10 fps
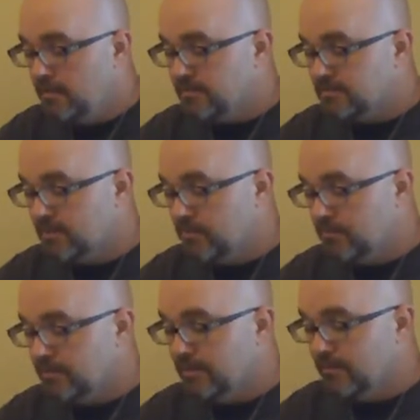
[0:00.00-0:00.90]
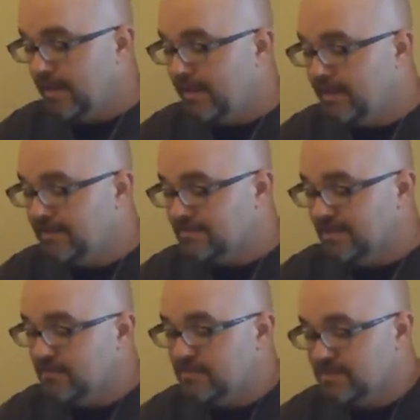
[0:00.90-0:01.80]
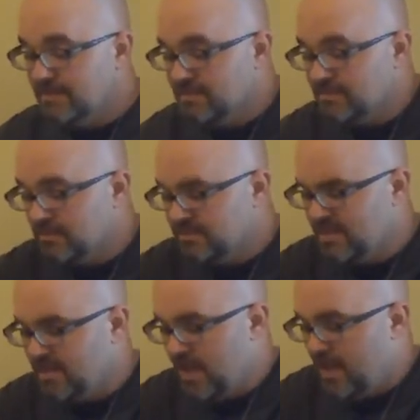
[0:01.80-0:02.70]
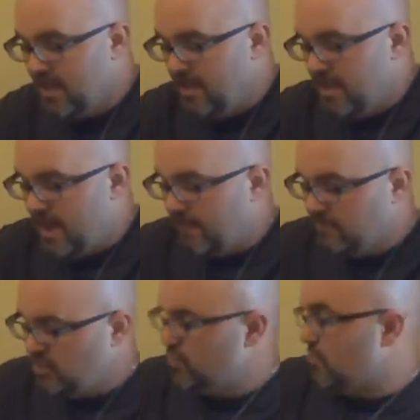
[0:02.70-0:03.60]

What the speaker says: So that in itself is an insult. It's like, haven't you